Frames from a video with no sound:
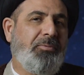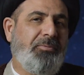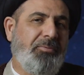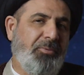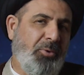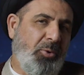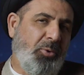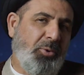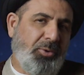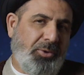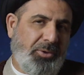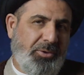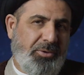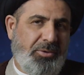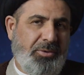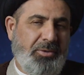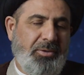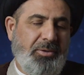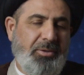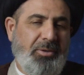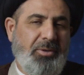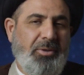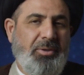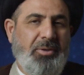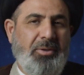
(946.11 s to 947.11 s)
vote
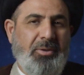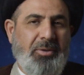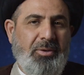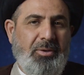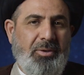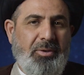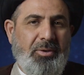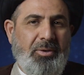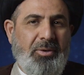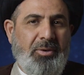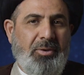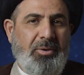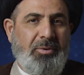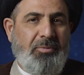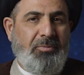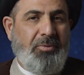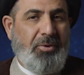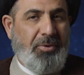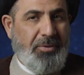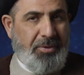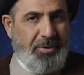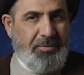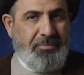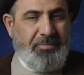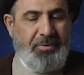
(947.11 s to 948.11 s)

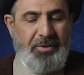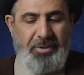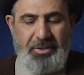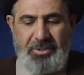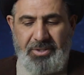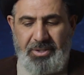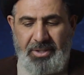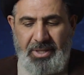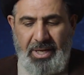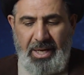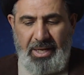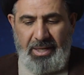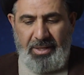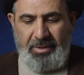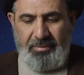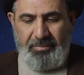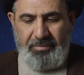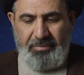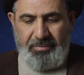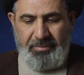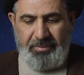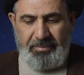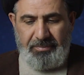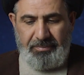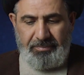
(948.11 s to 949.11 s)
for the first
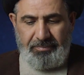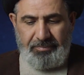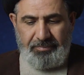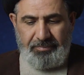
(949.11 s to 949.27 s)
caliph.